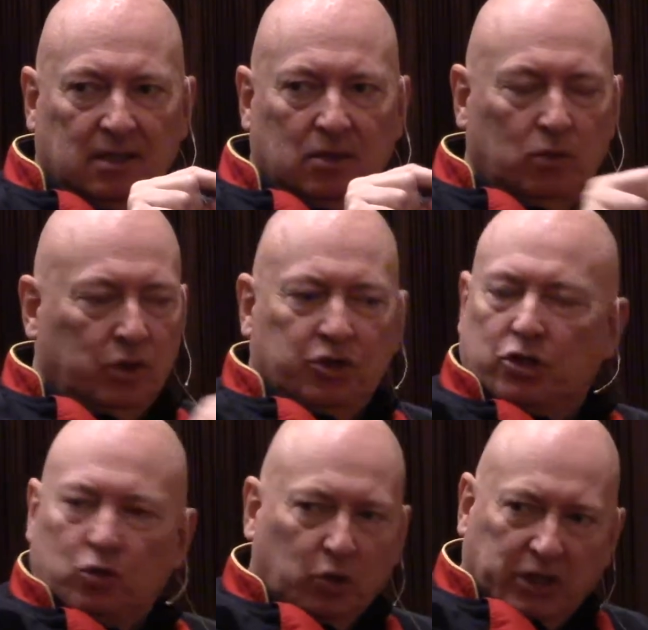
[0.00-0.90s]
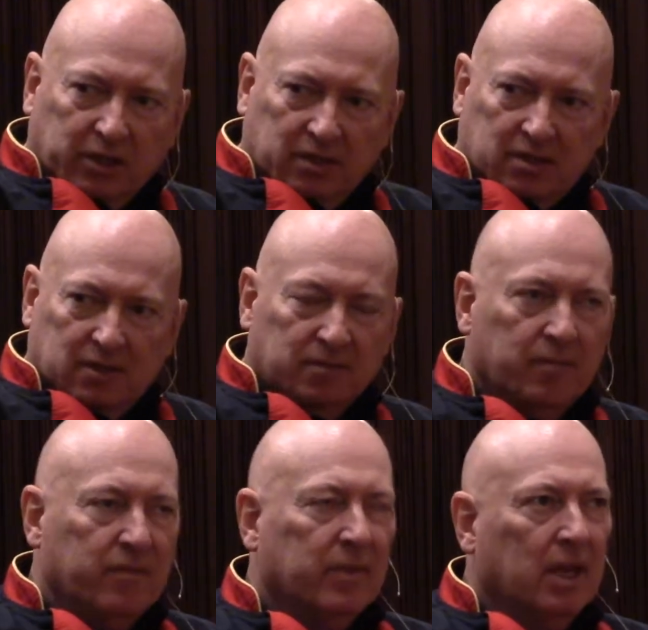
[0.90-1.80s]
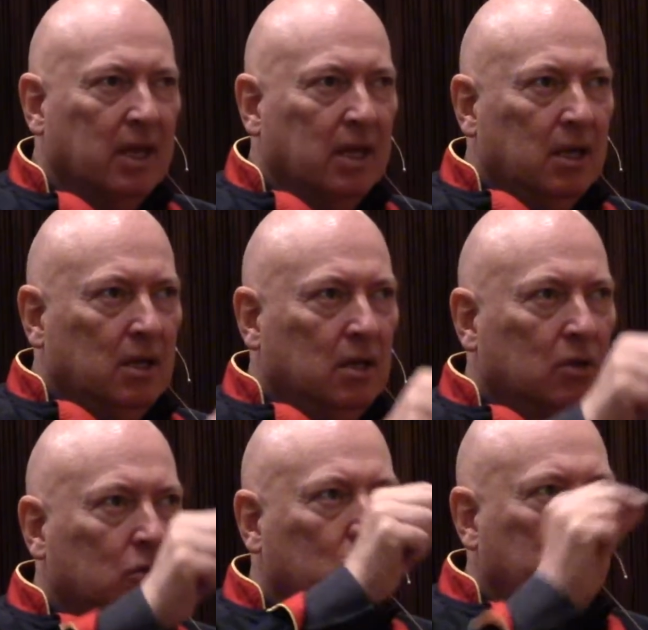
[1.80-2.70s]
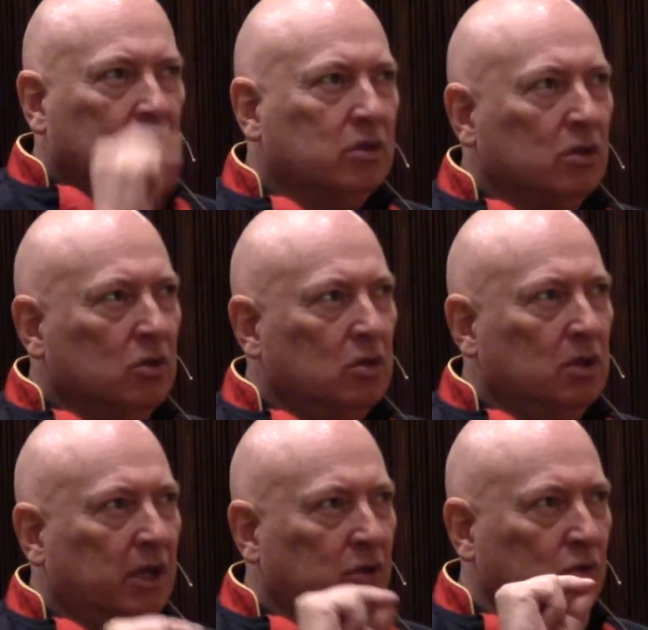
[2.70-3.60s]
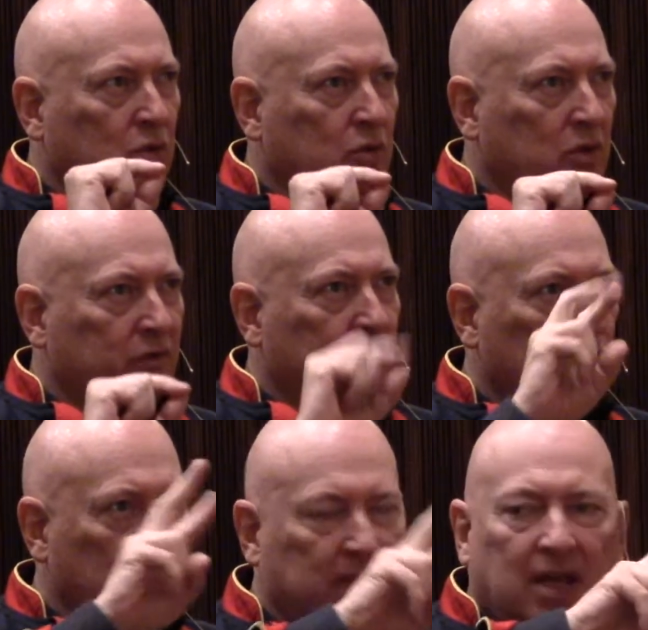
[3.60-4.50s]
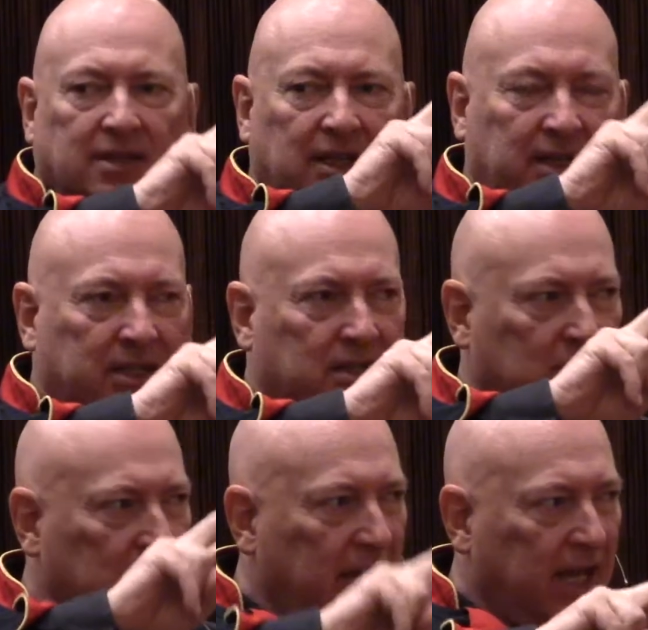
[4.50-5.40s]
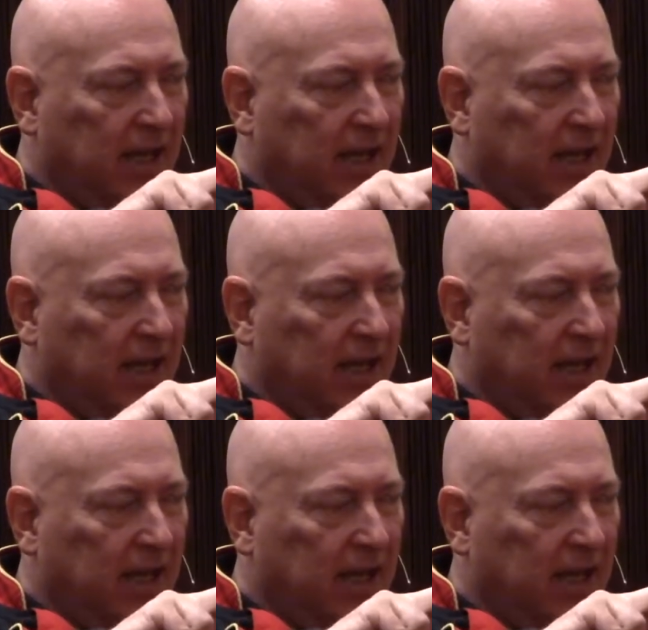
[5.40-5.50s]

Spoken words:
which is 2 years. 2 years ago, I used to serve 2,000 kids a day.